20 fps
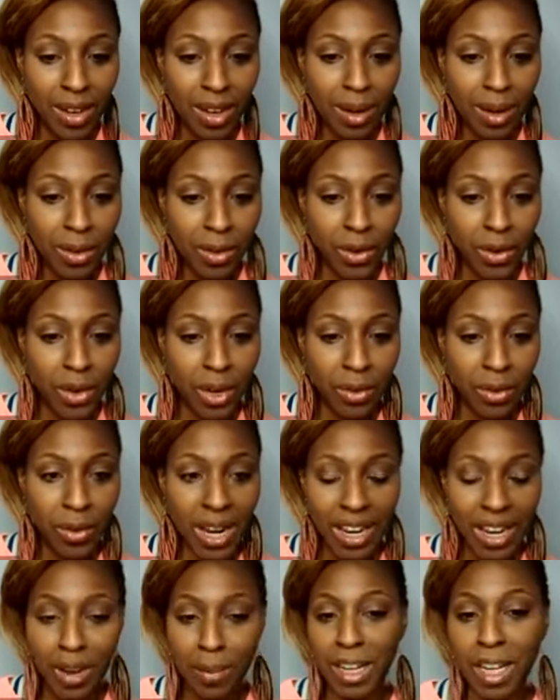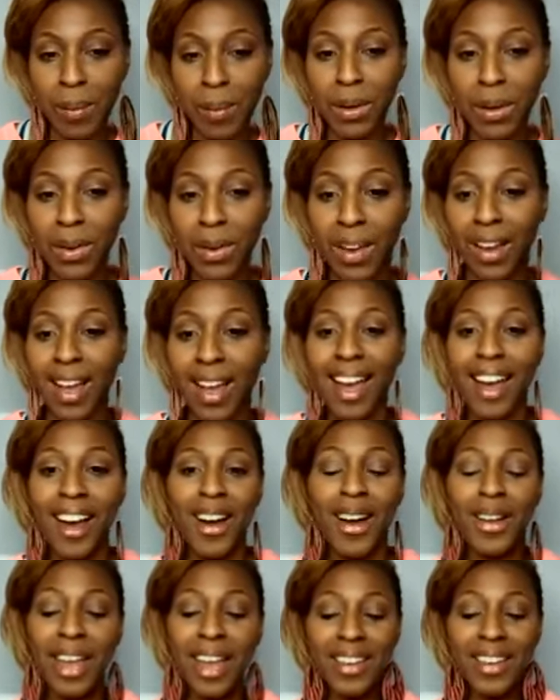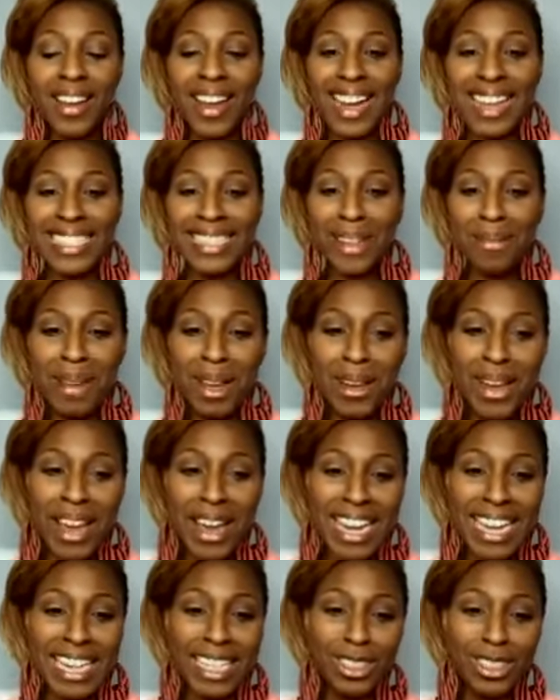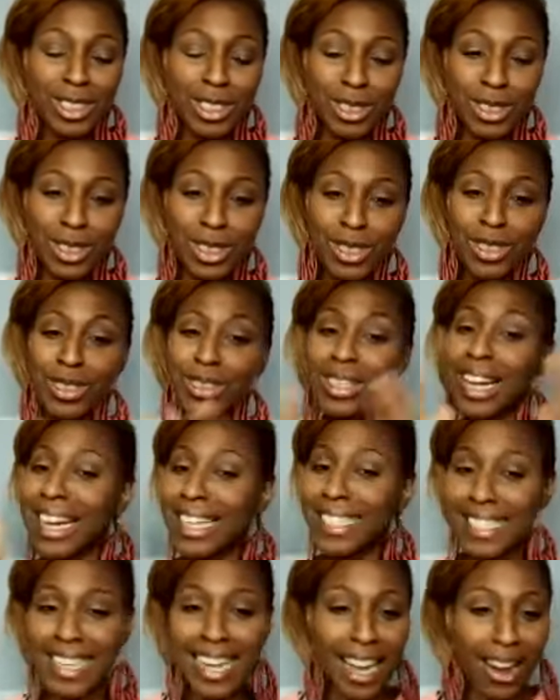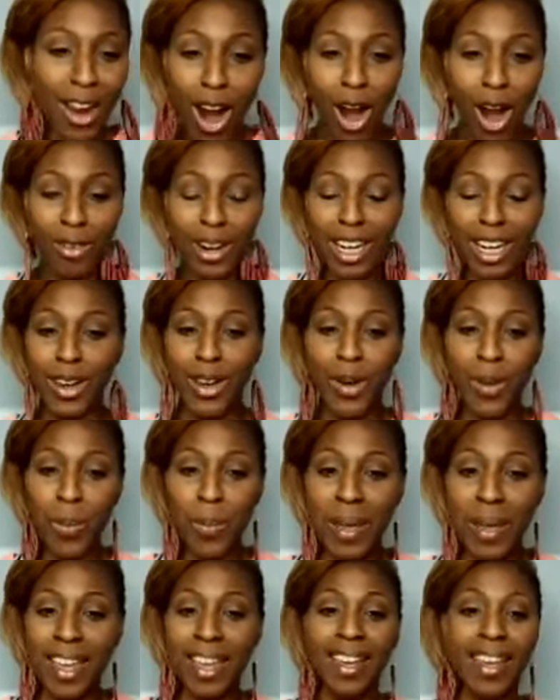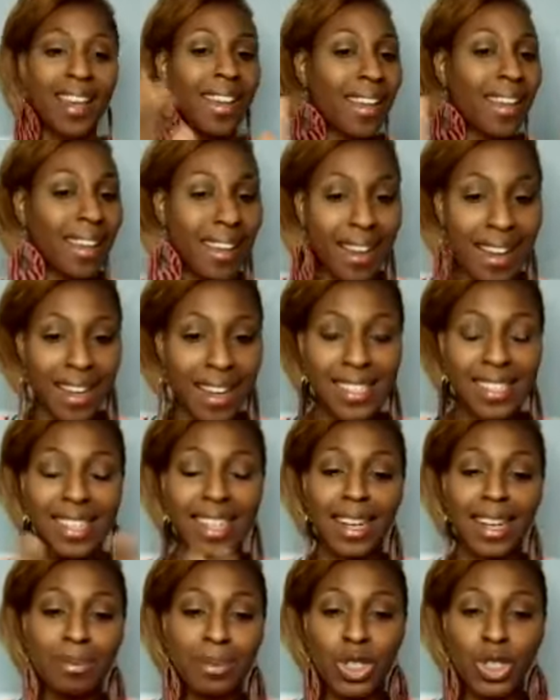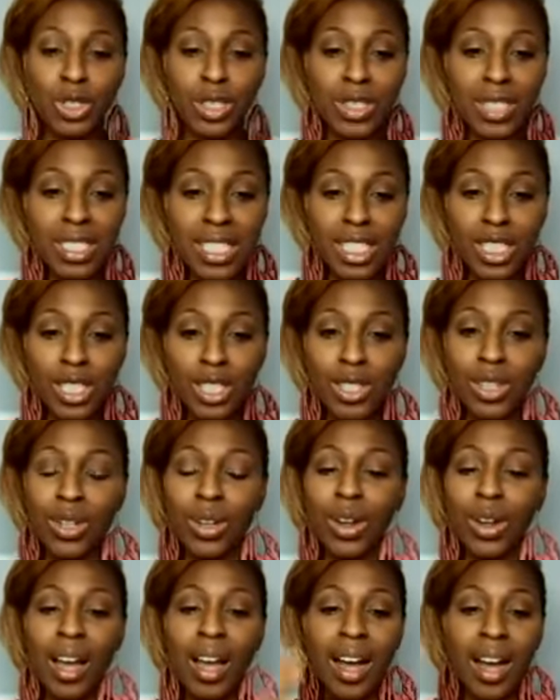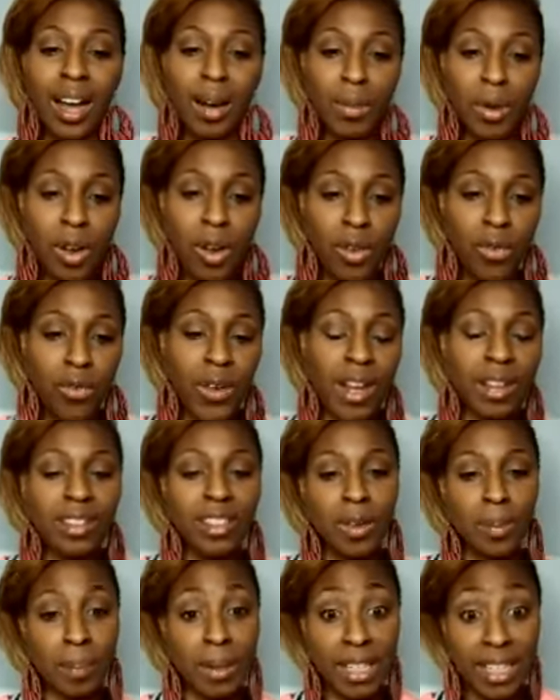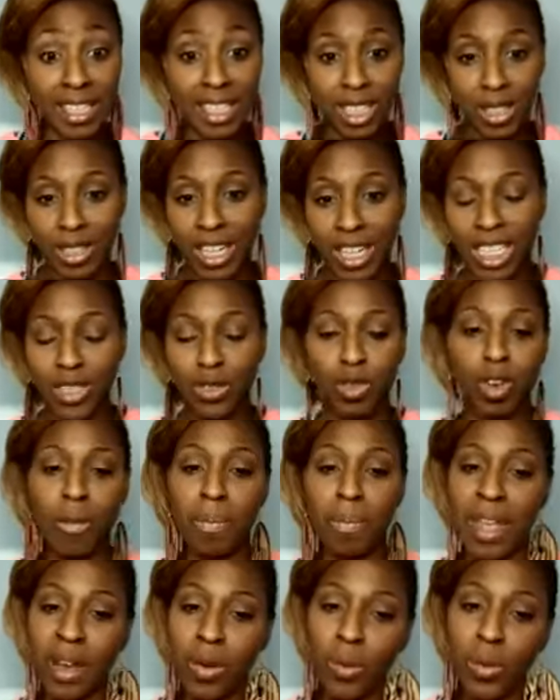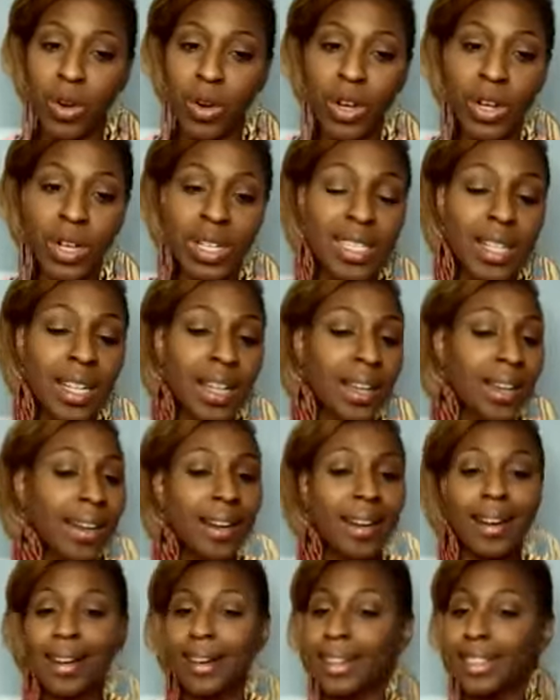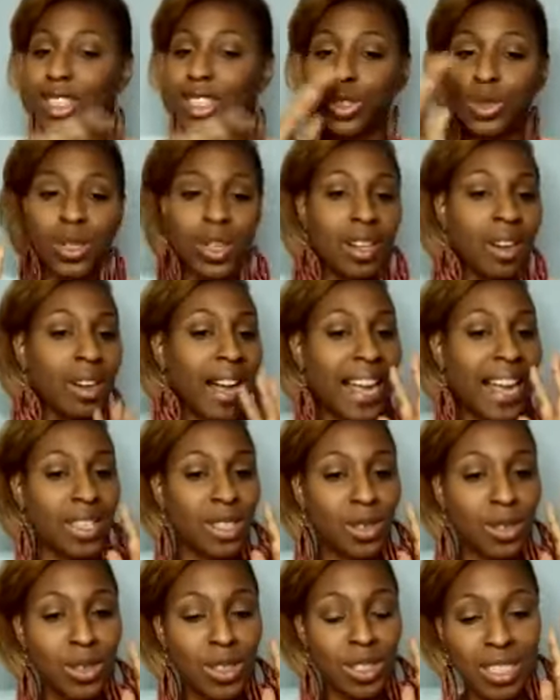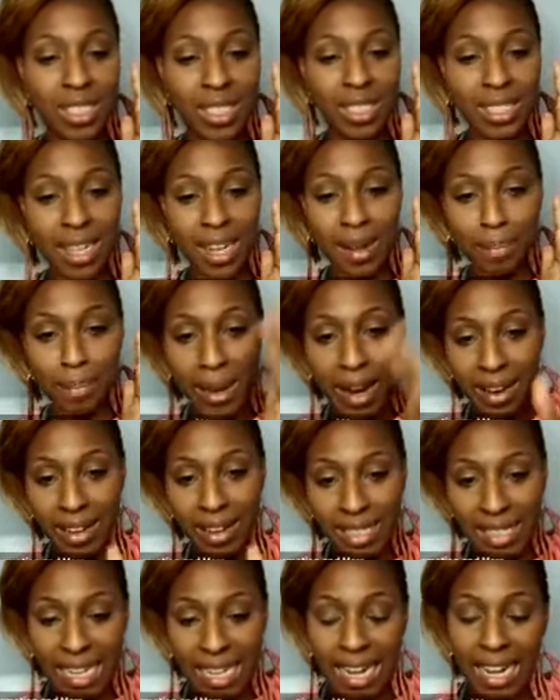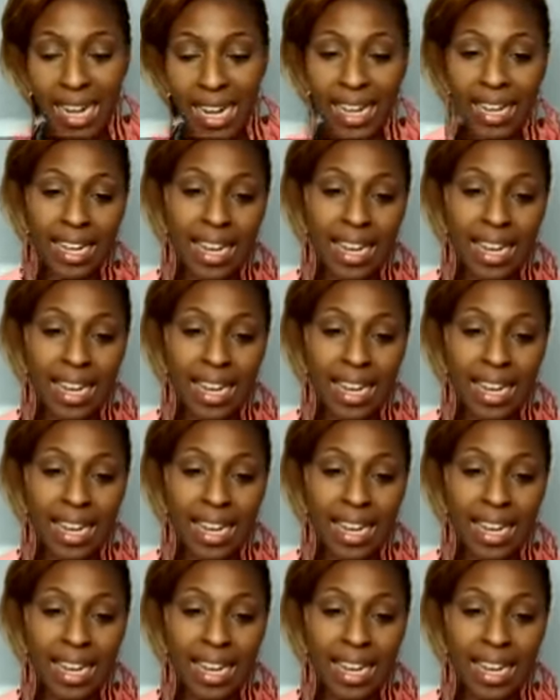I'm gonna record it right here on my computer. Okay, you guys, let me go ahead and introduce you. You guys kind of already know me. Like I said, I'm Trell's sister. I'm co-founder of BE Transform Networks. Trell handles the married side.